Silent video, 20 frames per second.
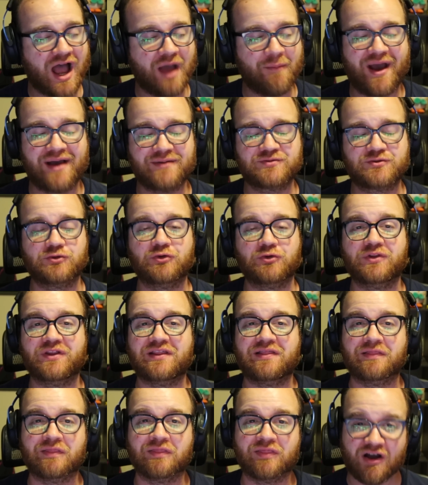I'm
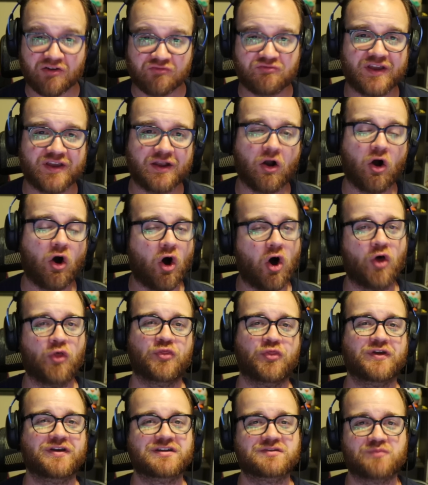absolutely loving all
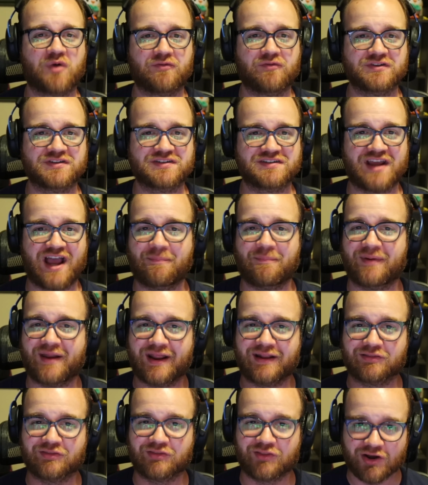things Marvel Snap, and
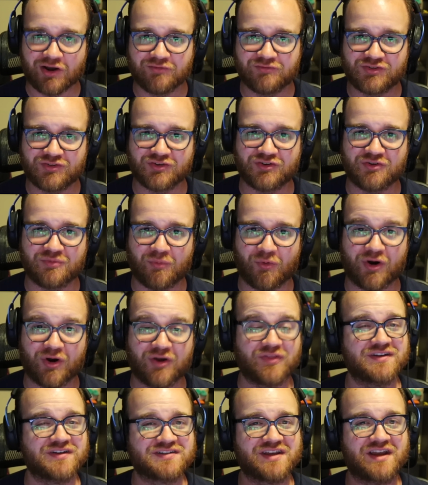I'd love to do more
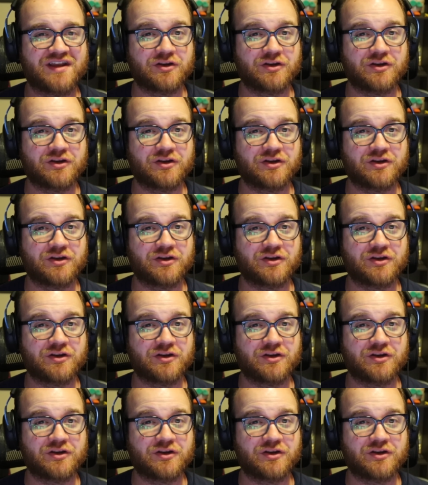of this,